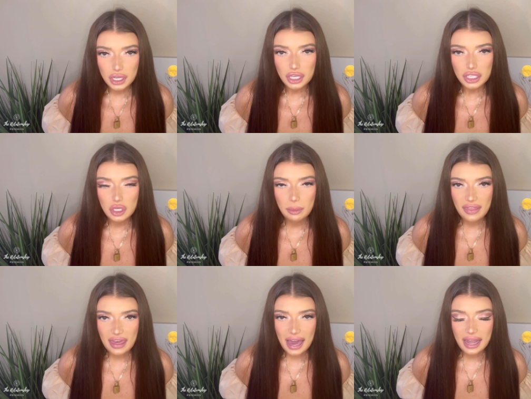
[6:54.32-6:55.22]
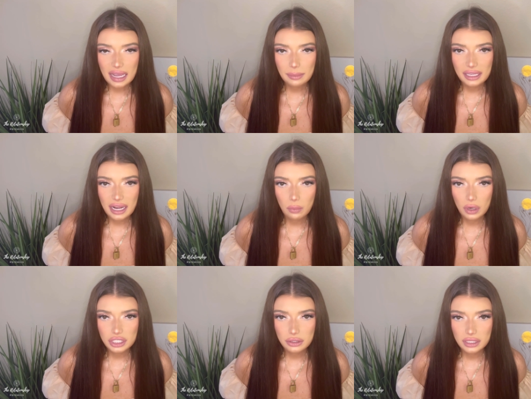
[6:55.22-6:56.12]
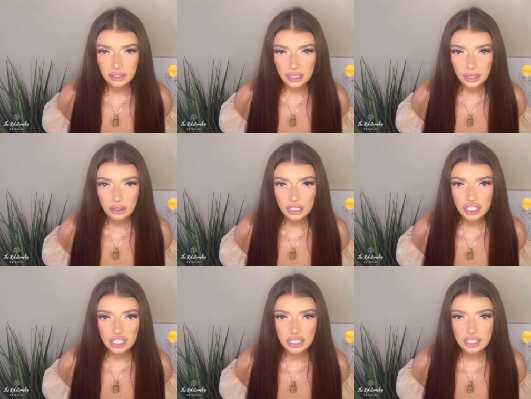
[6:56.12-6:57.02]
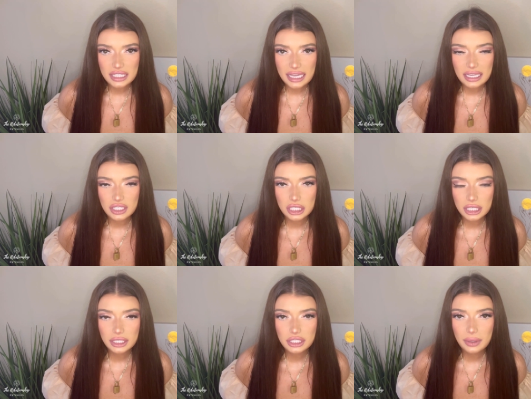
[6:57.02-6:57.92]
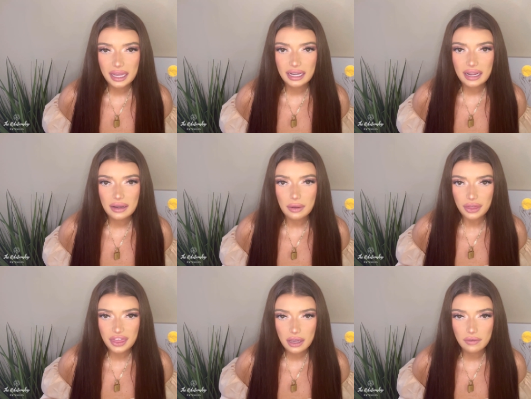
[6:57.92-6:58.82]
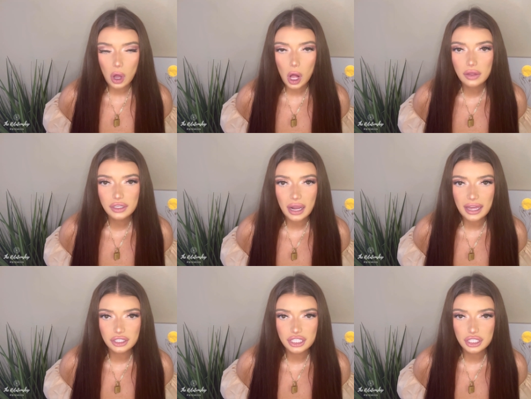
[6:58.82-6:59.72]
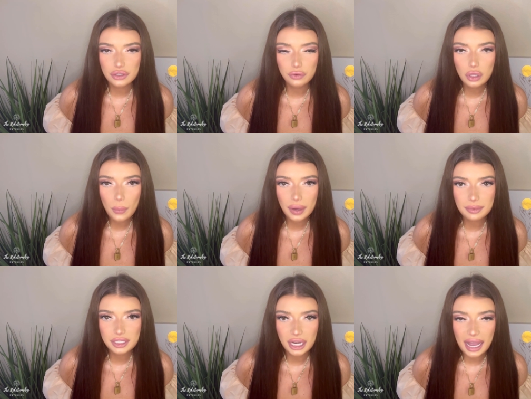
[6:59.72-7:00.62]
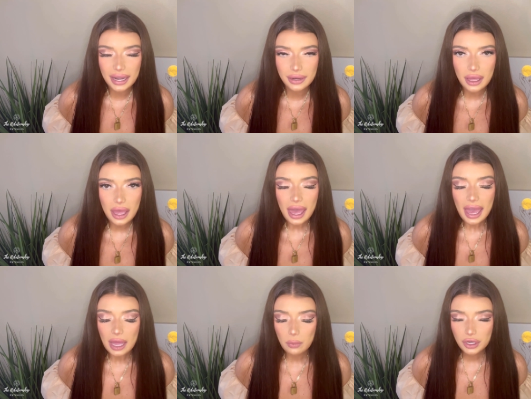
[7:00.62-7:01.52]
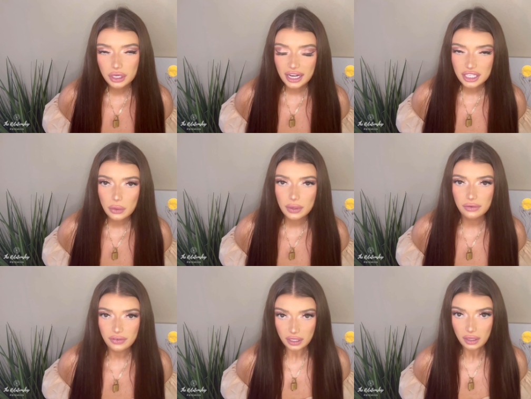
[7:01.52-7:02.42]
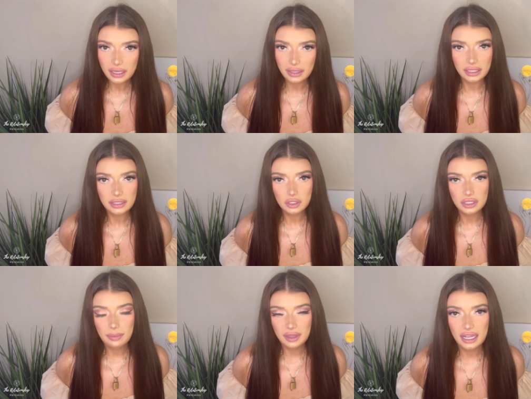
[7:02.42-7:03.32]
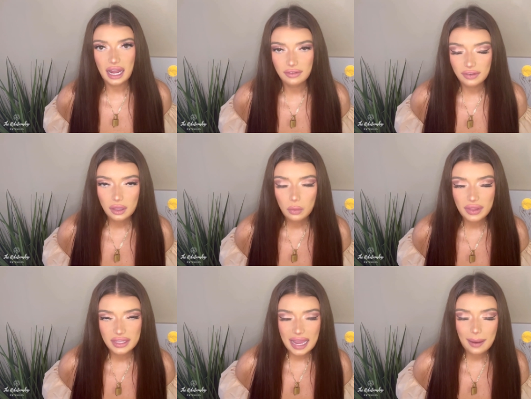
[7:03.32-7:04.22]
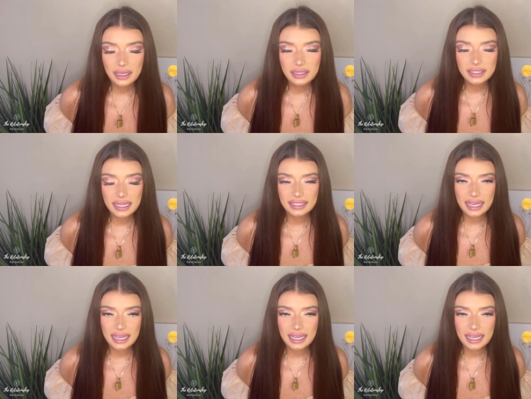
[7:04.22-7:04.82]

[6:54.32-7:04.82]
So by that, I mean, I want you to literally just think as hard as you can and think of all your energy just flowing up to your head. And what you're actually going to feel, at least something that I feel when this happens, is I